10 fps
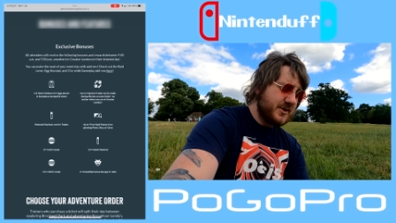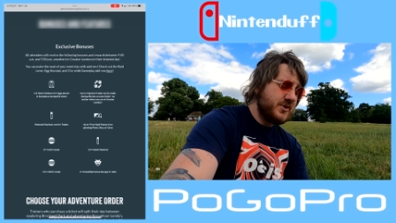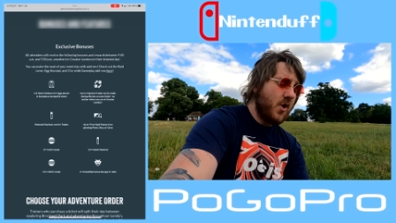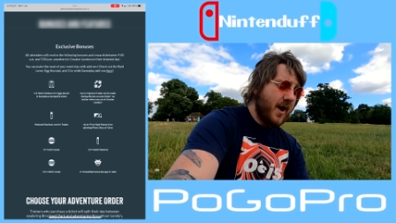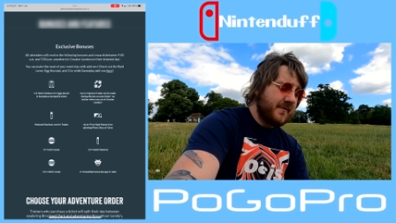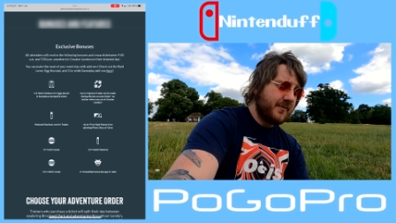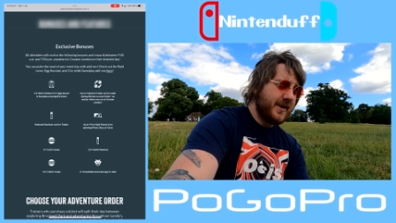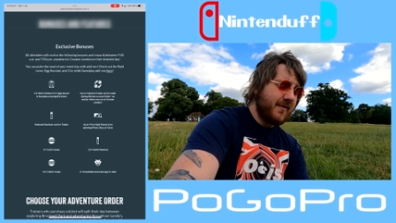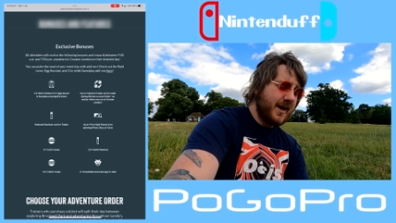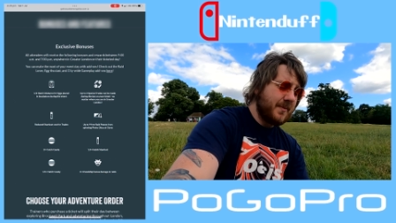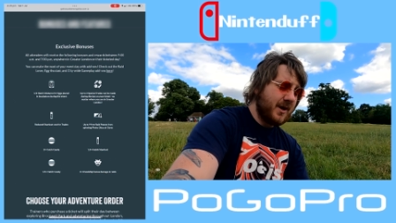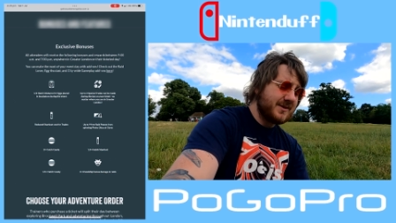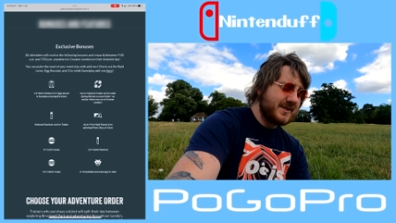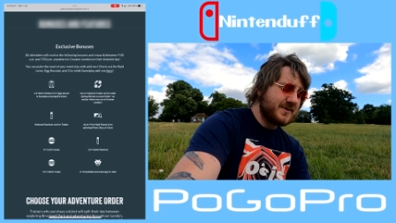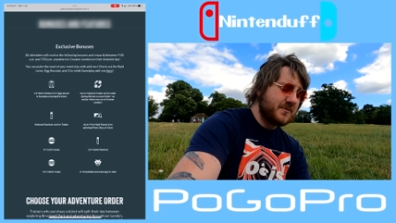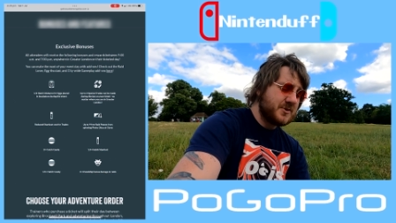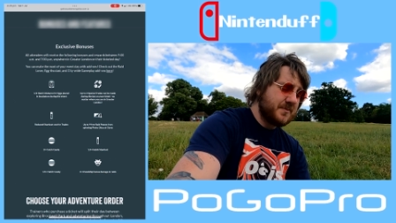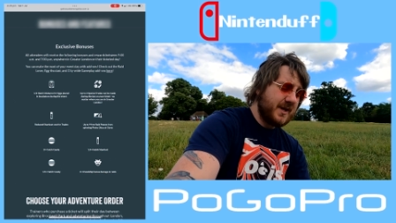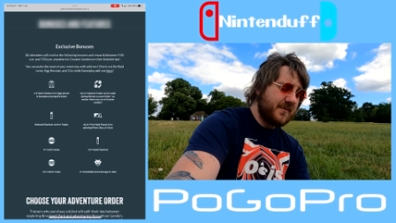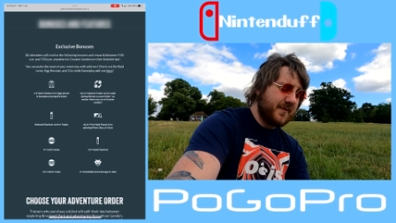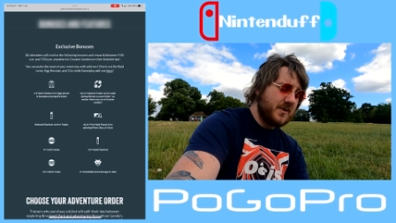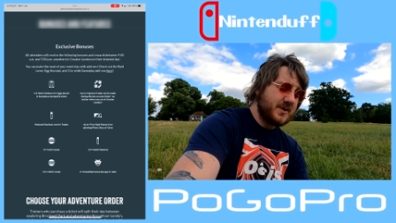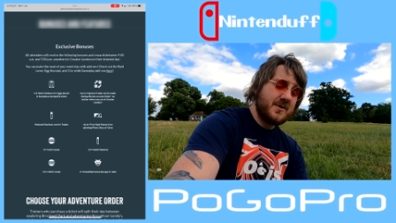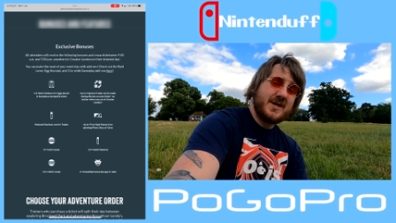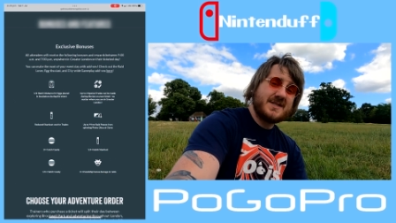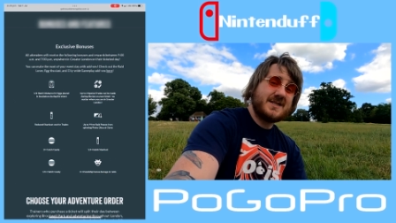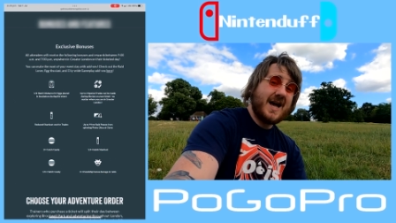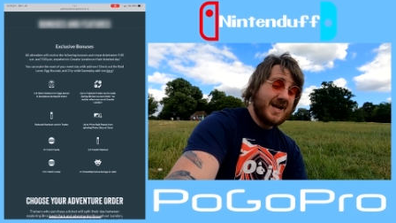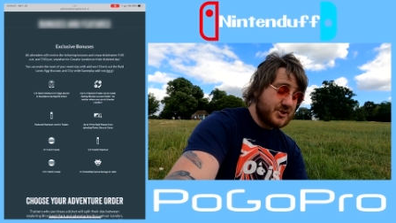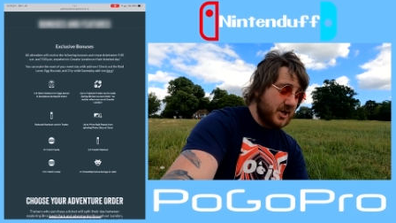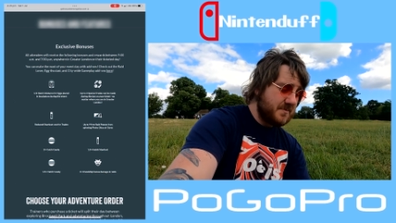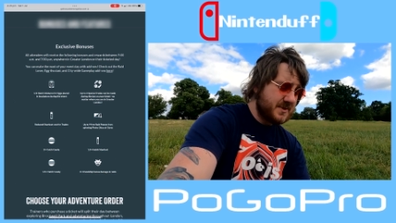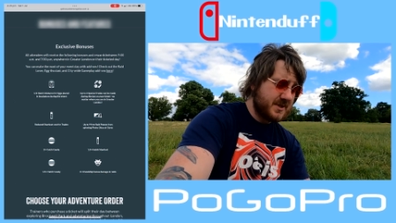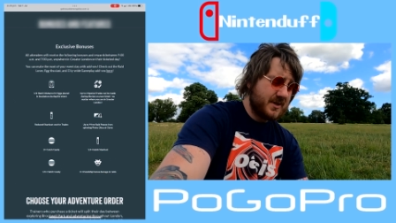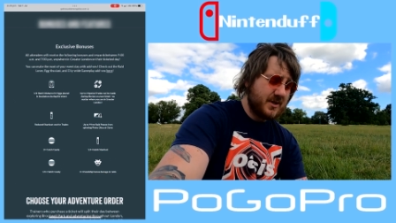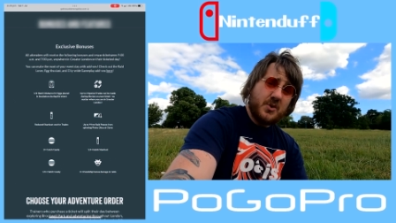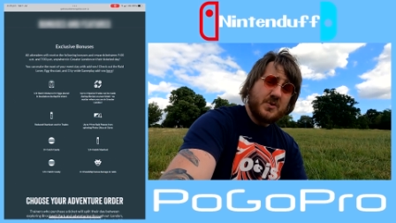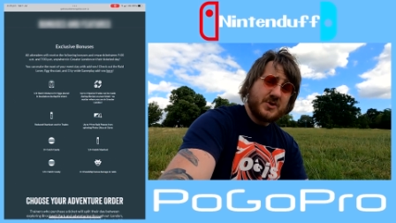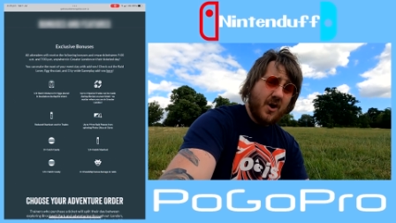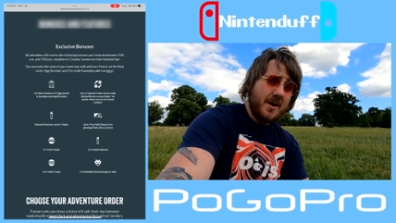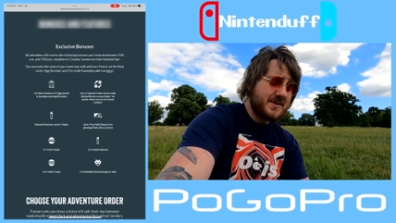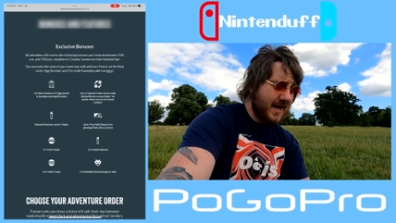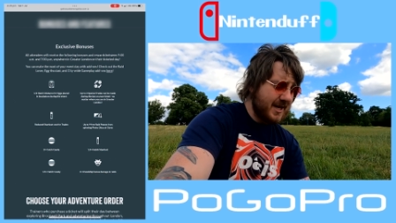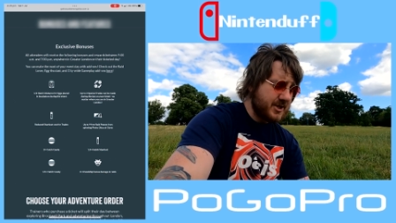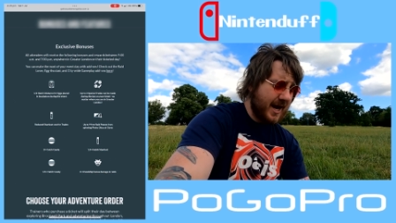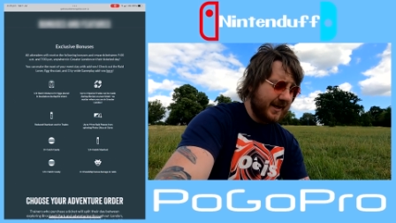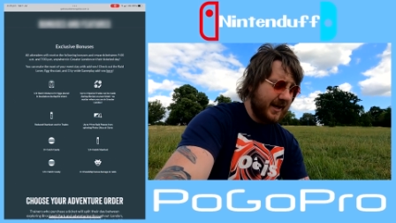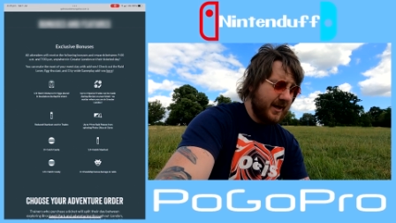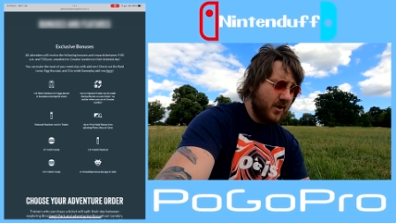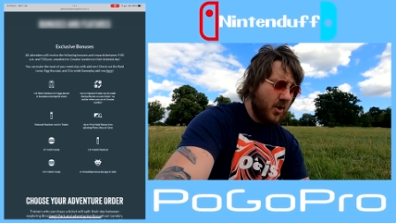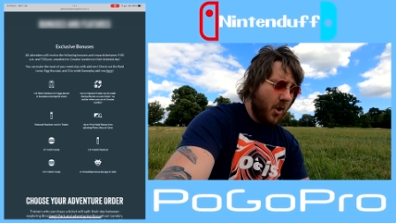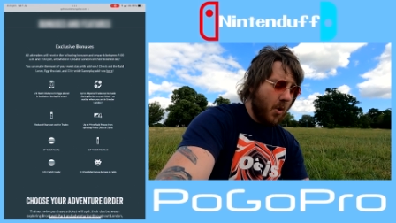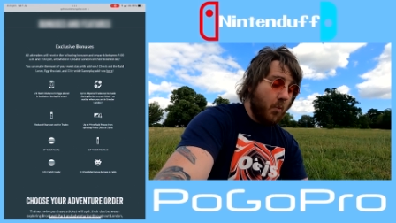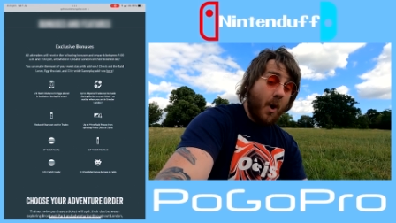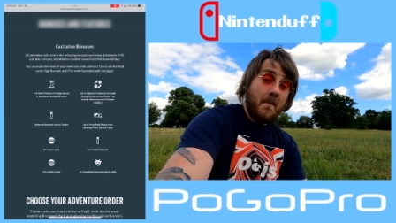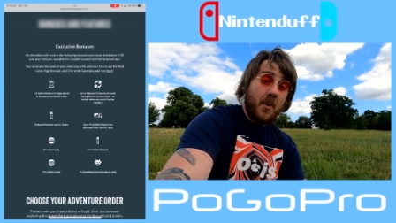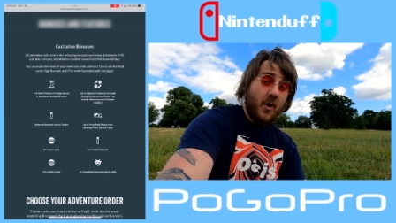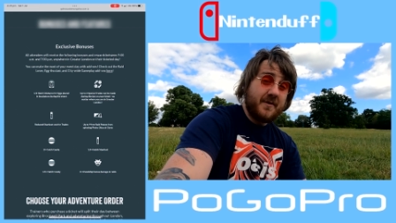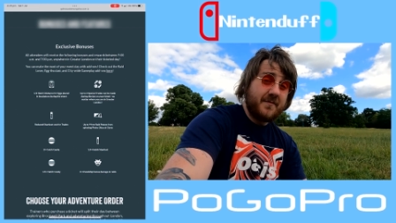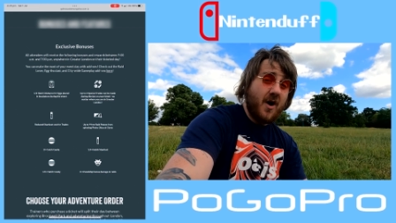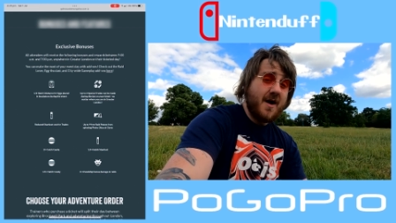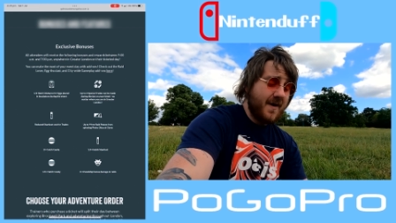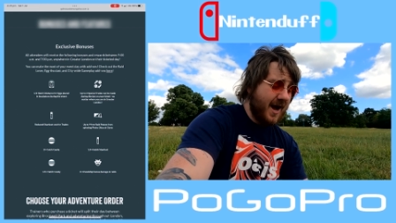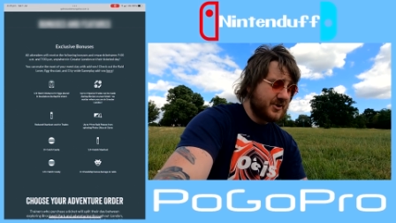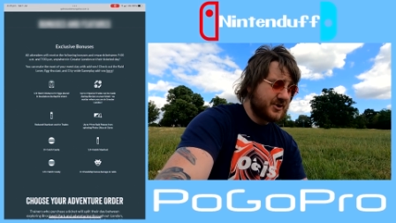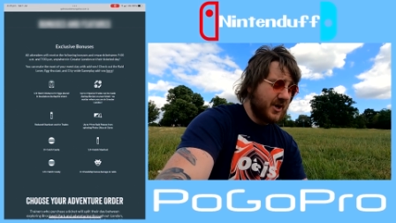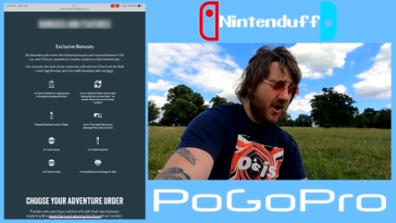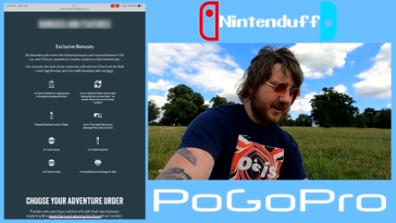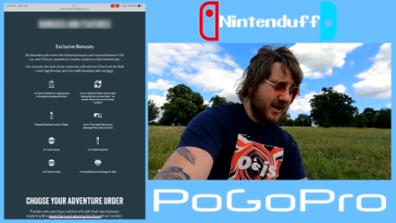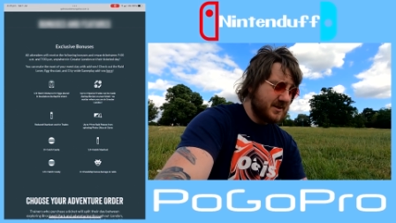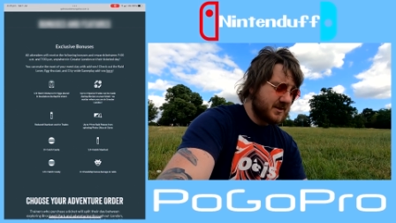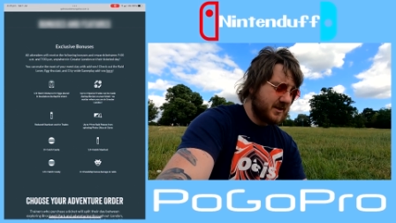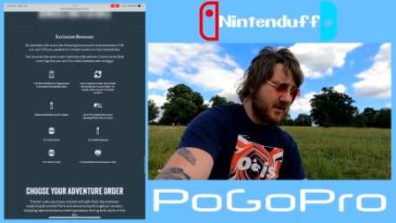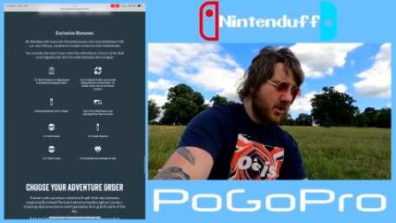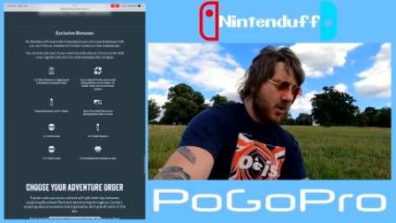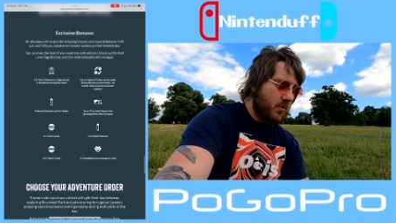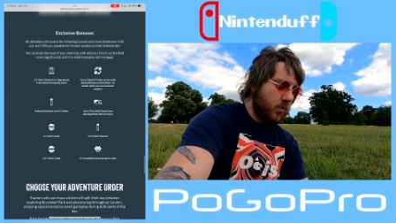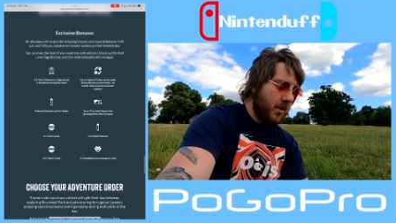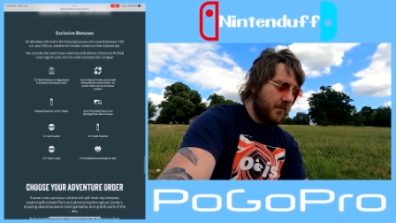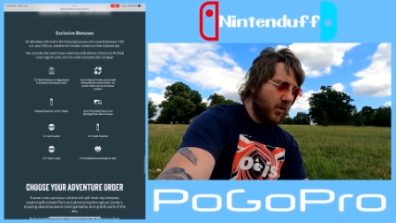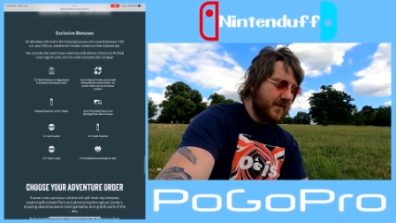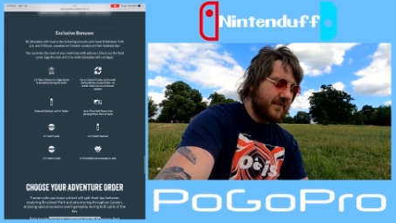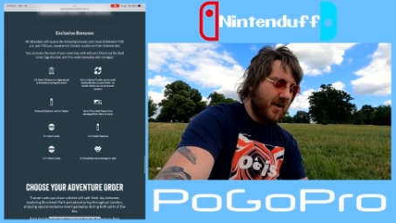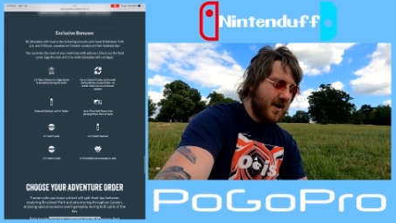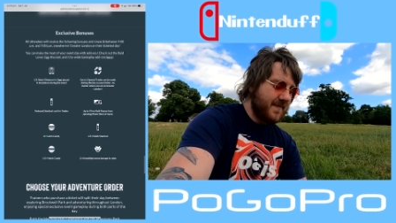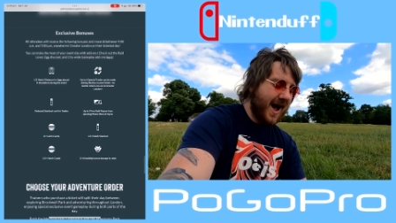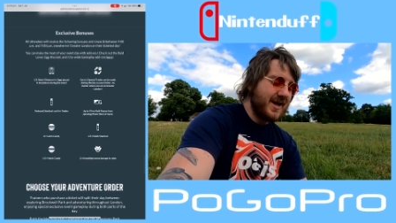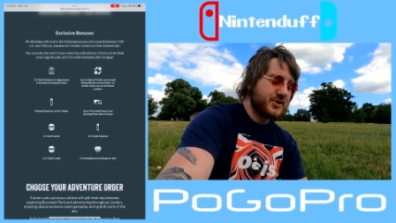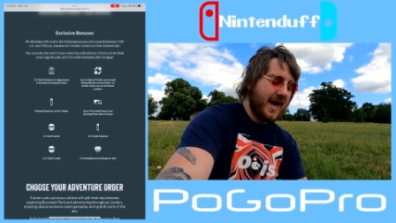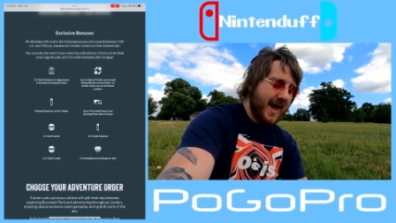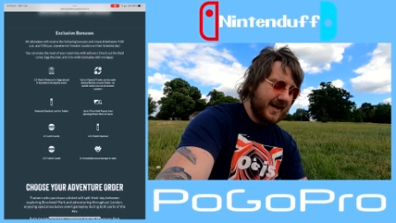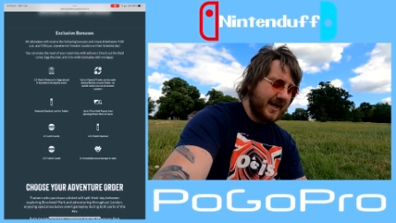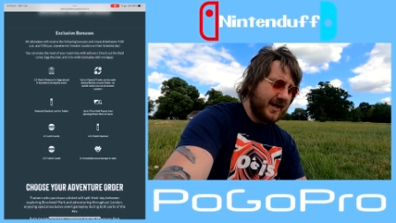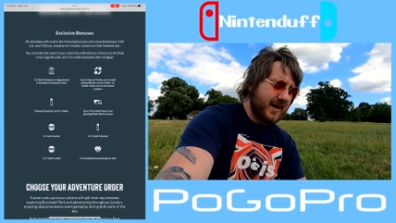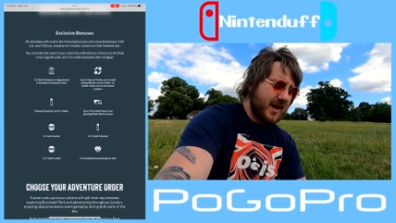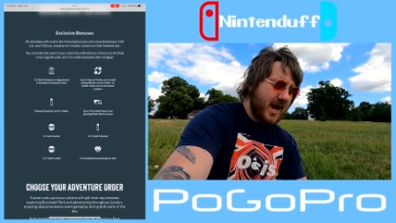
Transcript: to 9 free raid passes from spinning photo discs at gyms. 2 times Catch Candy, 1.5 hatch Stardust, 1.5 hatch candy,